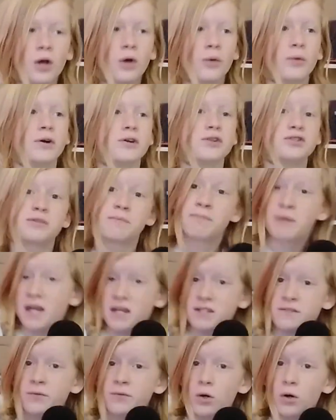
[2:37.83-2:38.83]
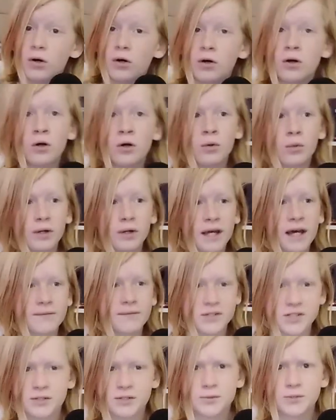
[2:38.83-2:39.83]
whereas the PS4 would have
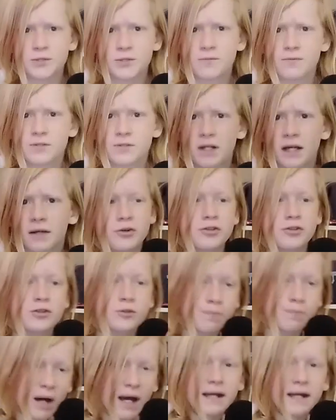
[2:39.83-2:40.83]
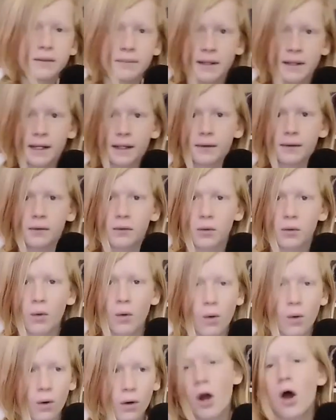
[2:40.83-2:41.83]
exclusives like Spider-Man
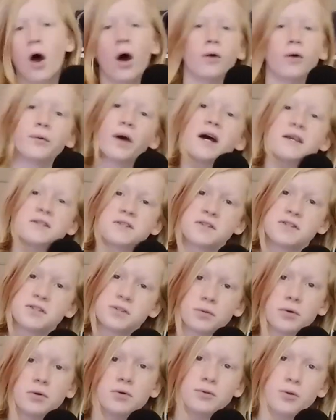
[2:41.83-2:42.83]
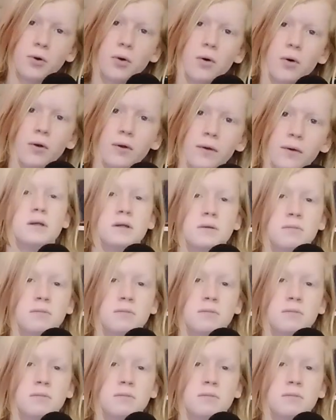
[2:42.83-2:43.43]
or Horizon Zero Dawn.